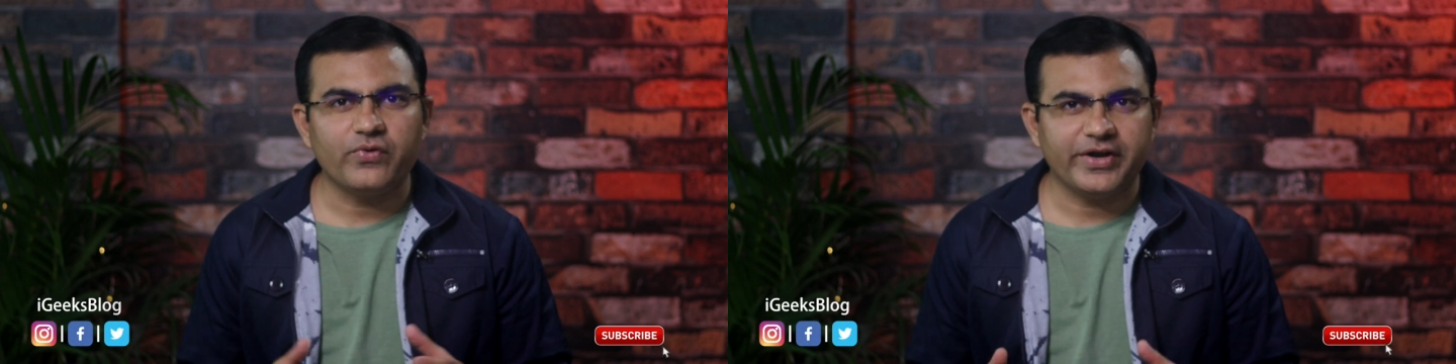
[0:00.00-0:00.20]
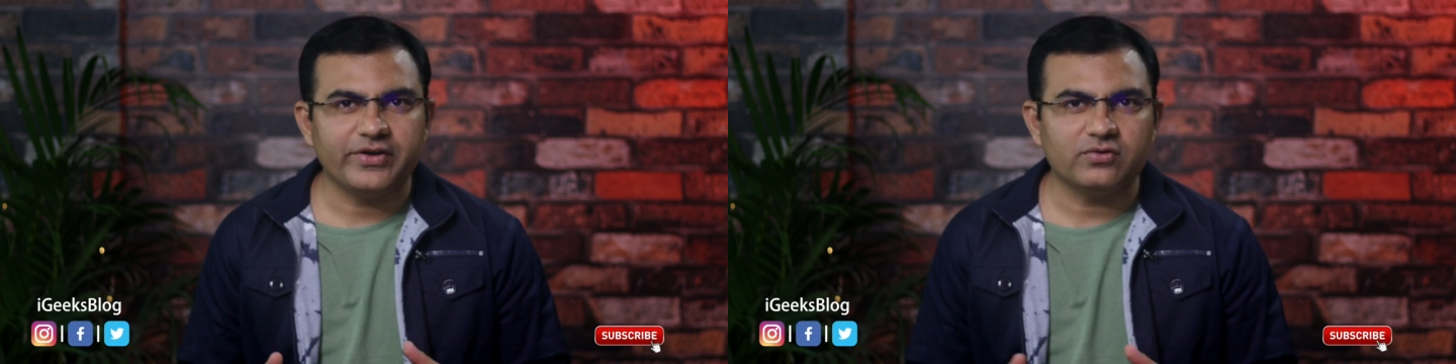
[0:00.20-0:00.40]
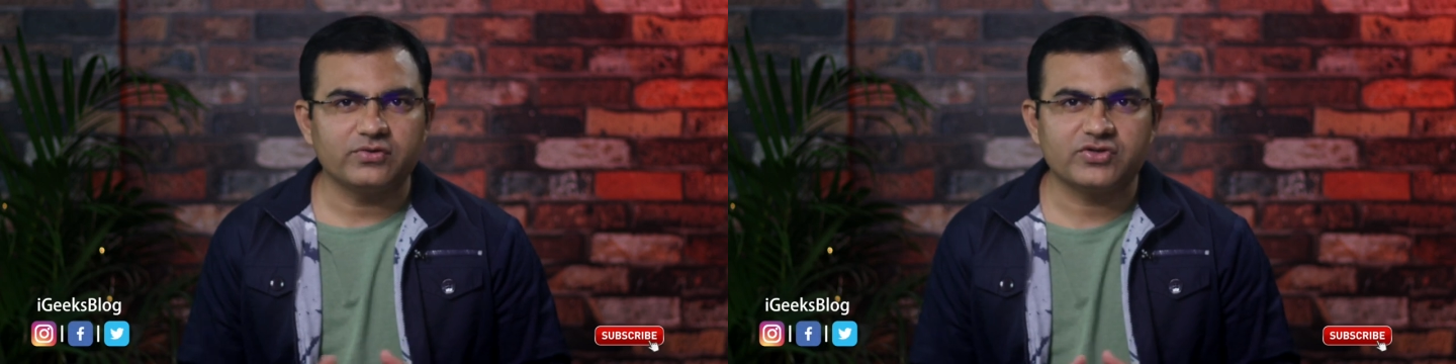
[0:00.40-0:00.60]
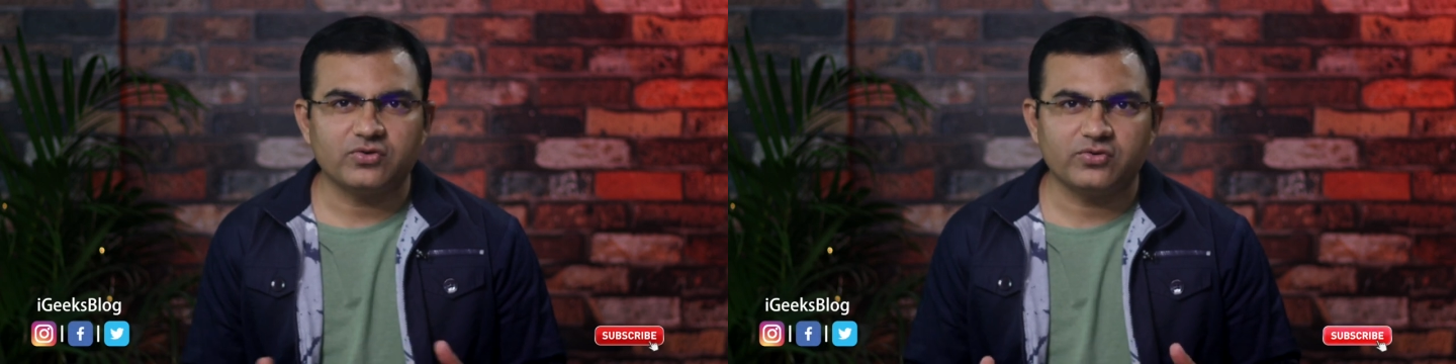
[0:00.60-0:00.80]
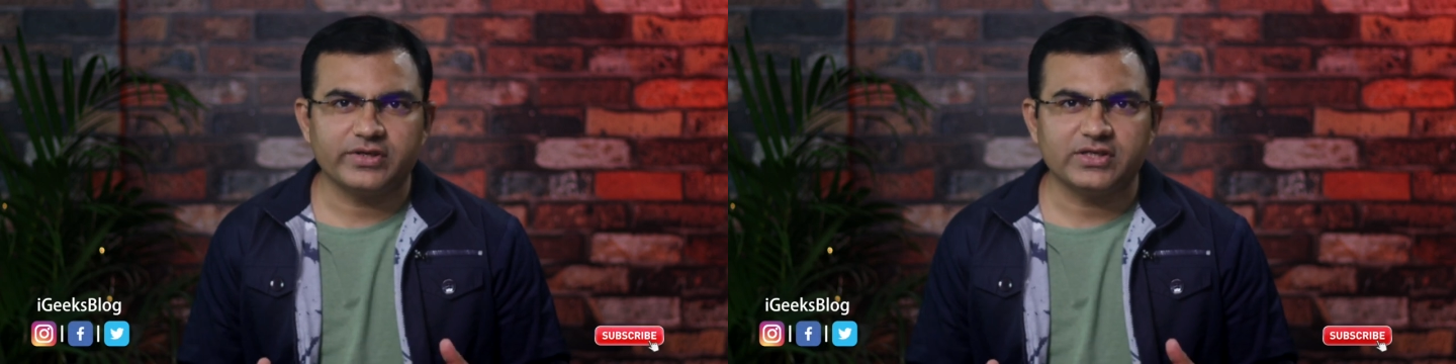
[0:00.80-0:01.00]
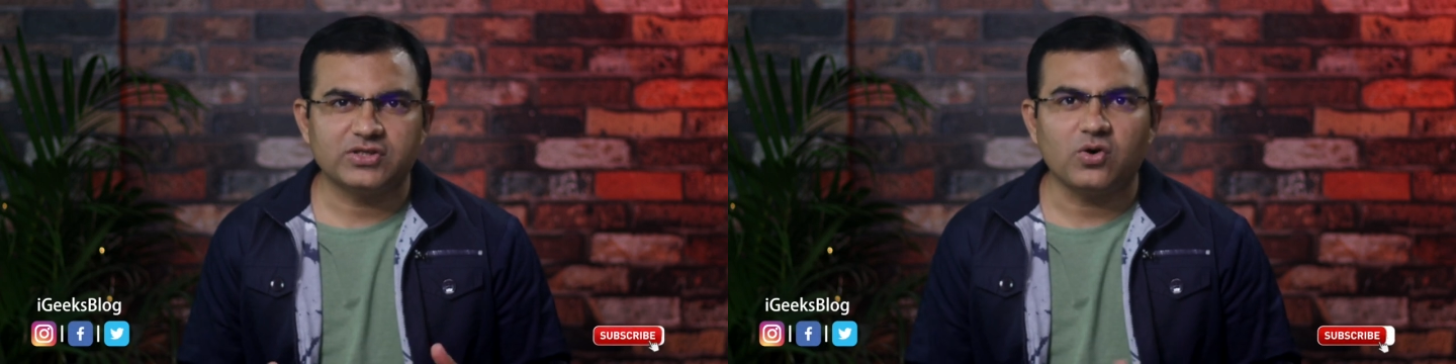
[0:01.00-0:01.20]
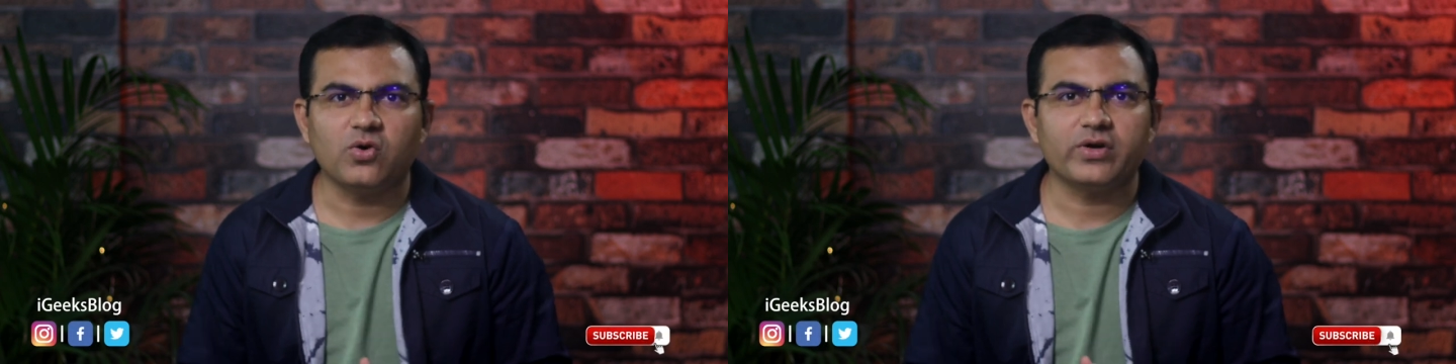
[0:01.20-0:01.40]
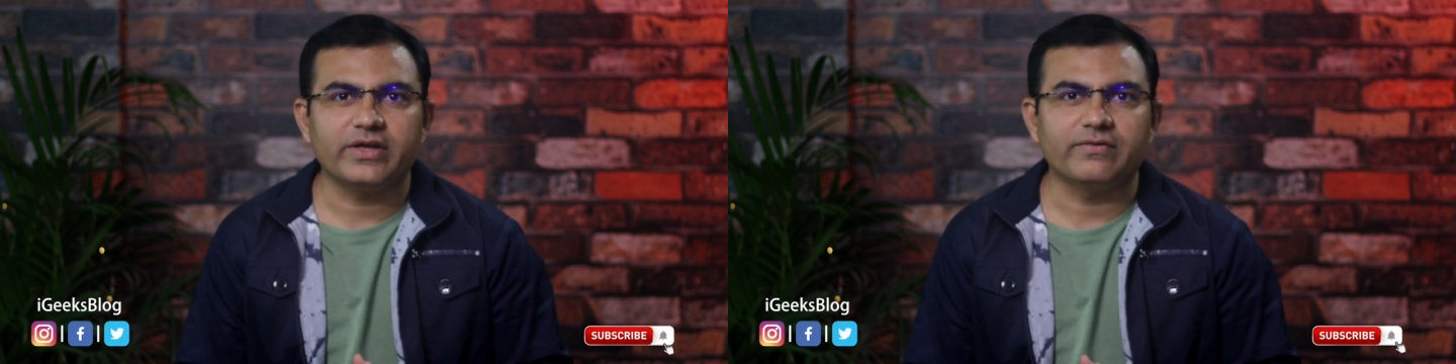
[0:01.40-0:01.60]
video, stories
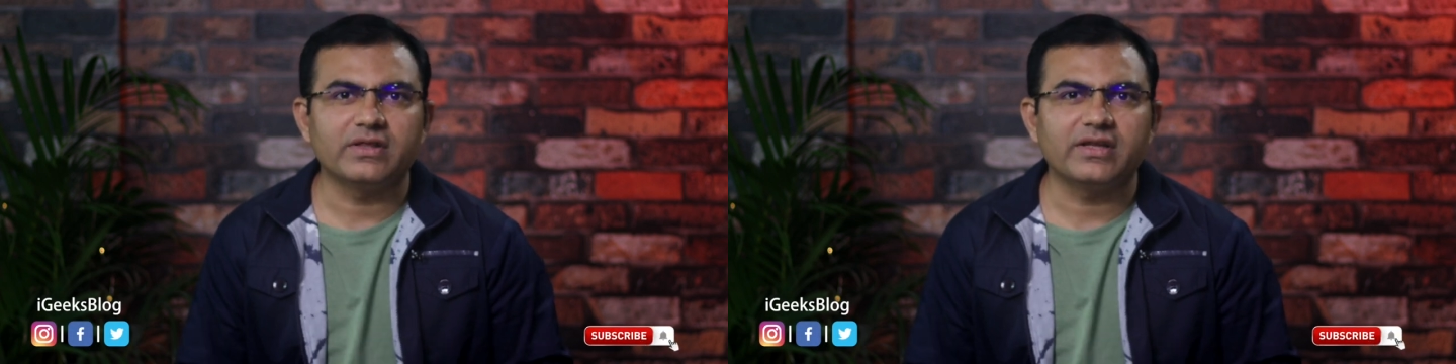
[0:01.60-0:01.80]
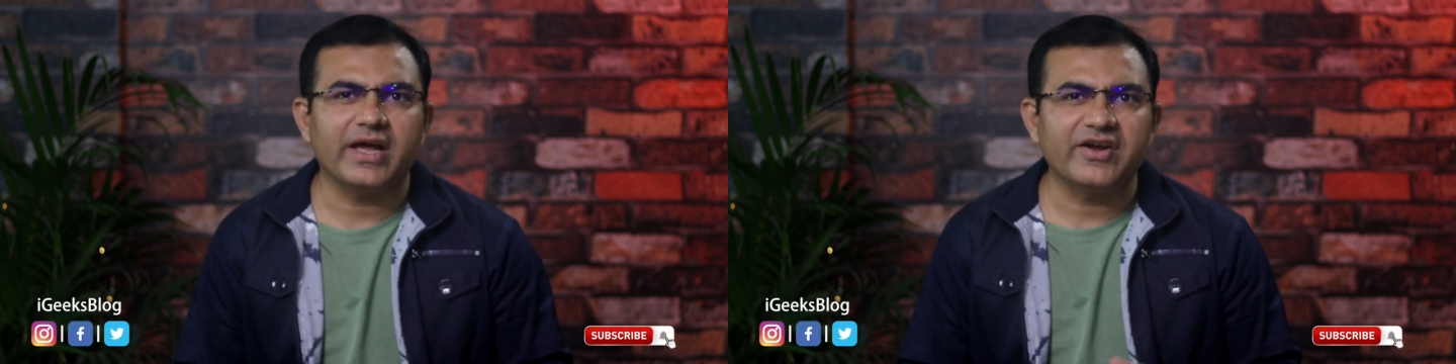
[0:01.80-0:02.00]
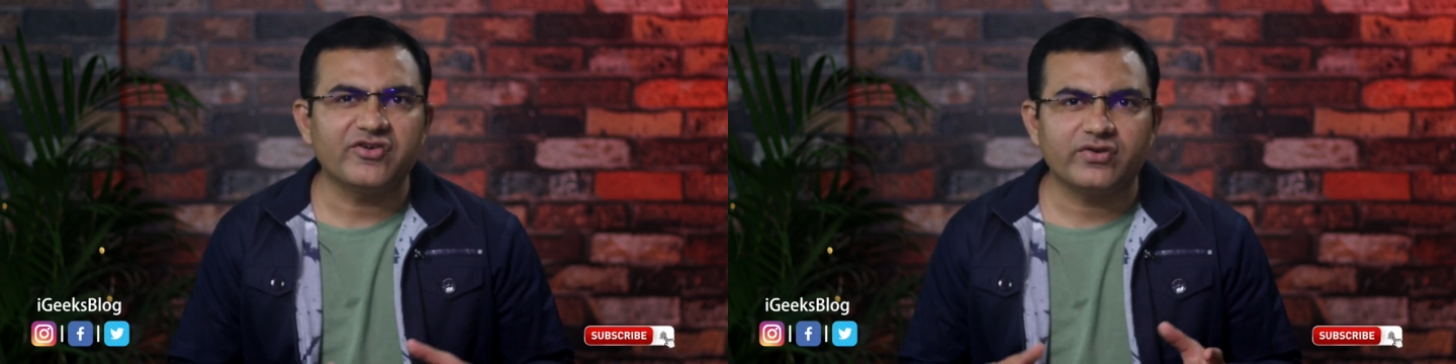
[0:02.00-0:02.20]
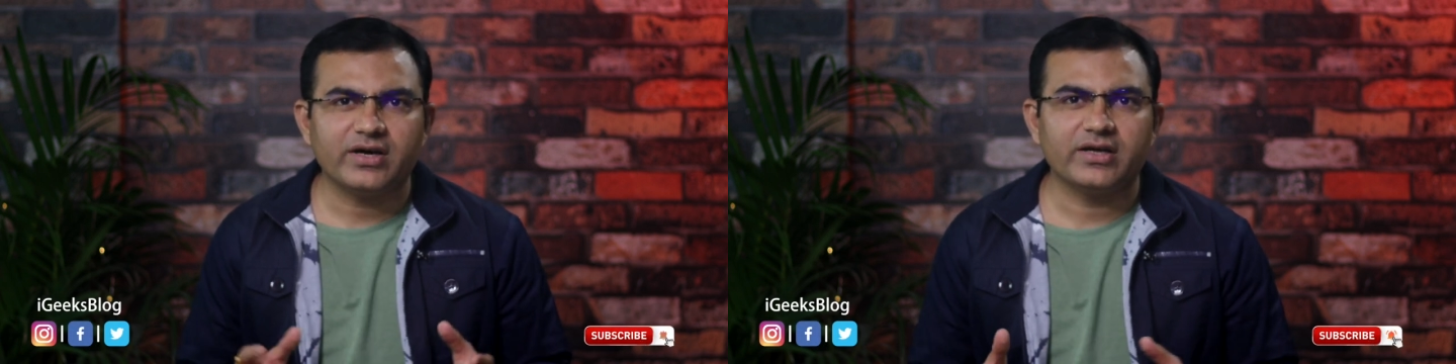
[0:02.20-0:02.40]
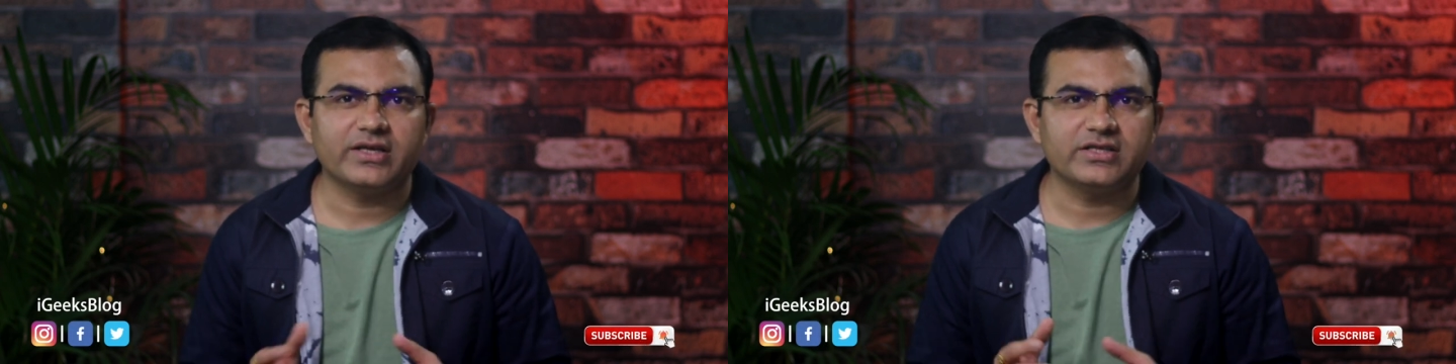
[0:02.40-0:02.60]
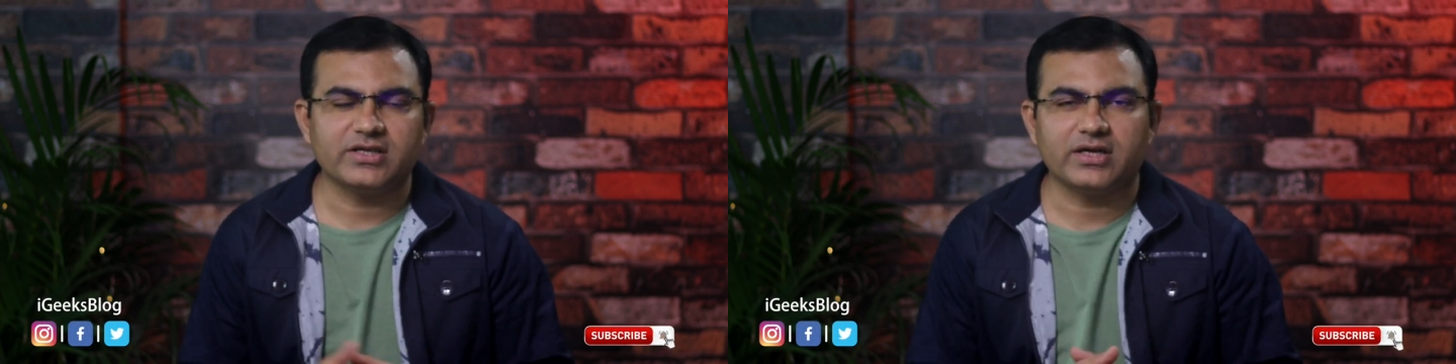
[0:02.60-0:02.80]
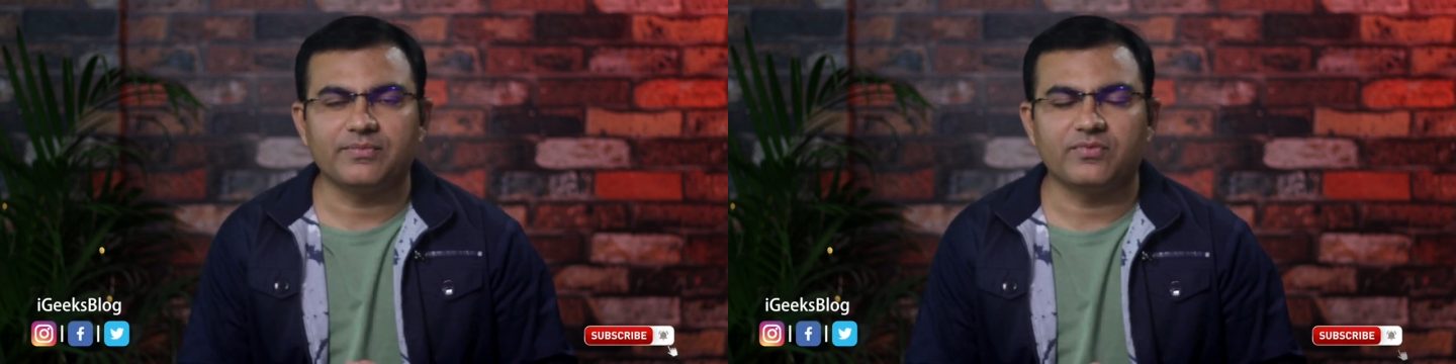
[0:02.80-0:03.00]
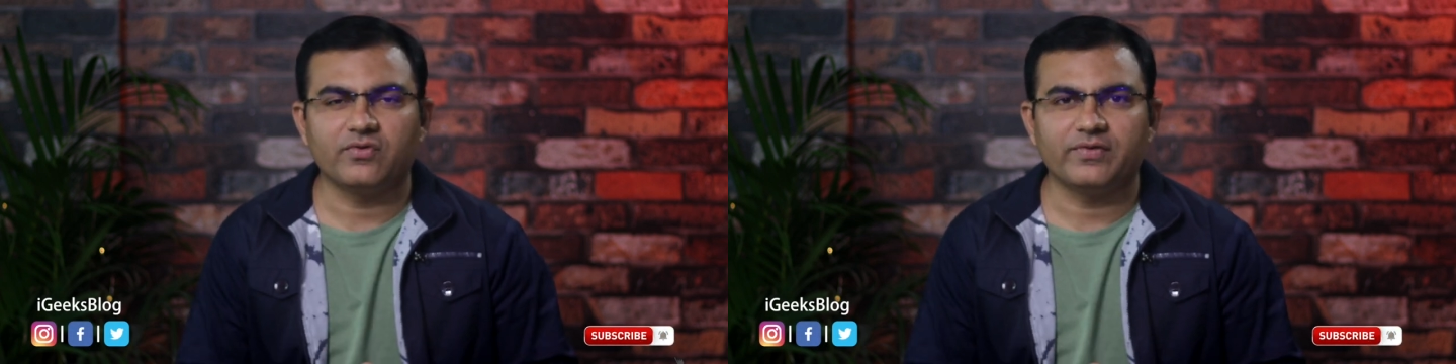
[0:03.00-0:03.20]
or even entire
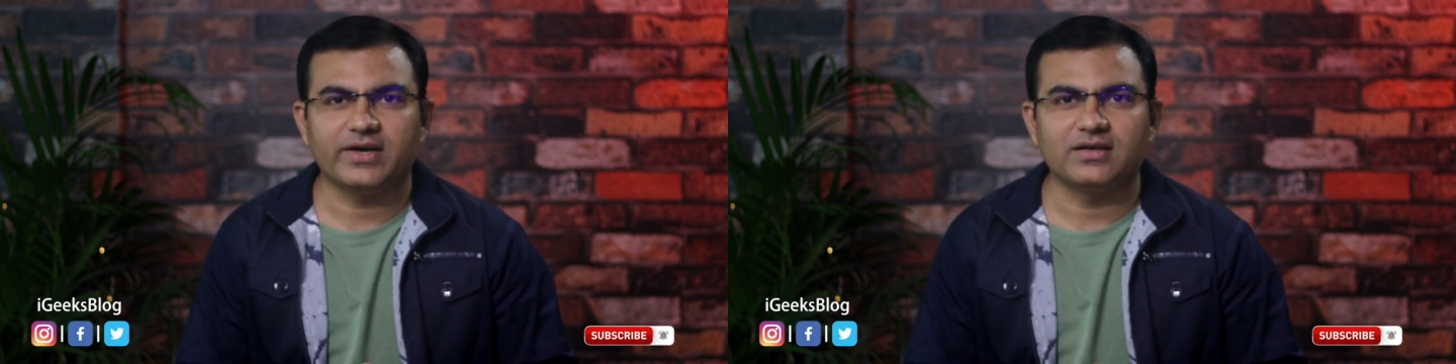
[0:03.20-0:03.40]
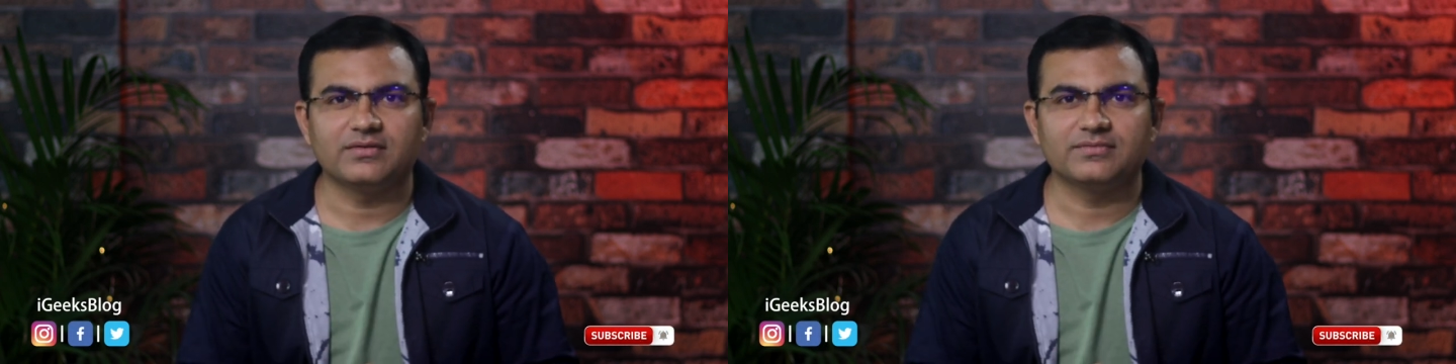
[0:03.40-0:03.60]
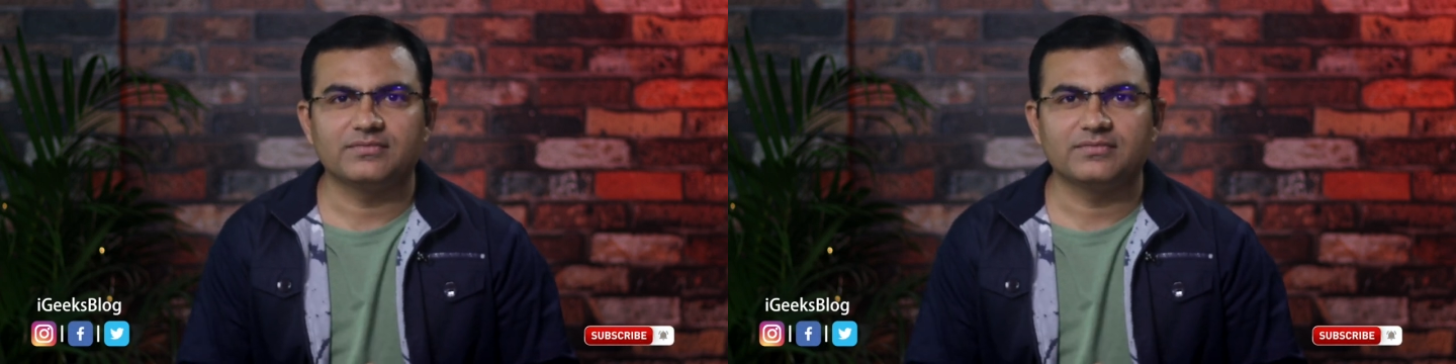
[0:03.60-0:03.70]
Instagram profile.